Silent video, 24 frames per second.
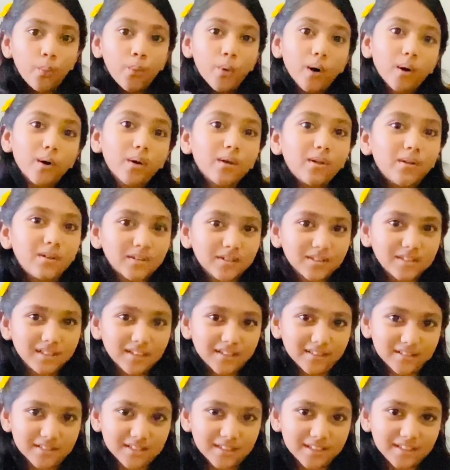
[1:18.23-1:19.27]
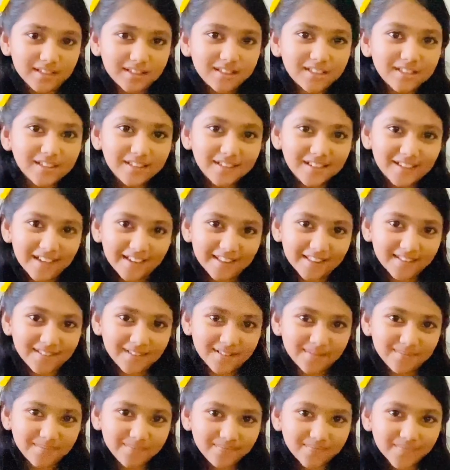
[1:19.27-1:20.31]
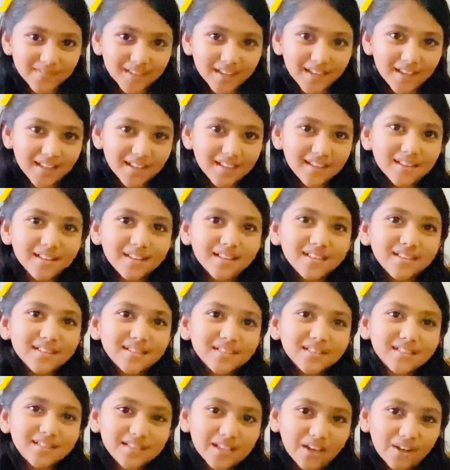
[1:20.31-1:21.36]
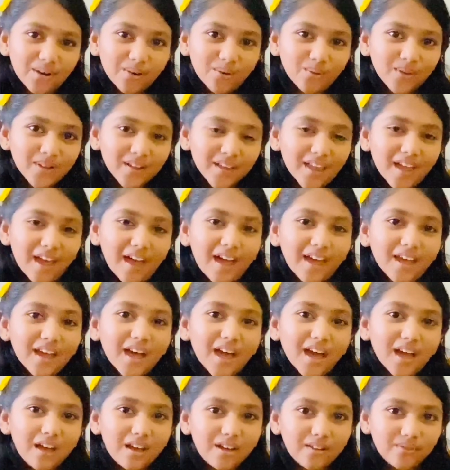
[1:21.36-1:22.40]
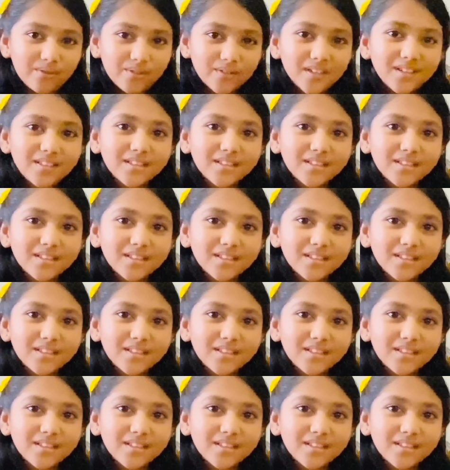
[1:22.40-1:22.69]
world does it together. So I have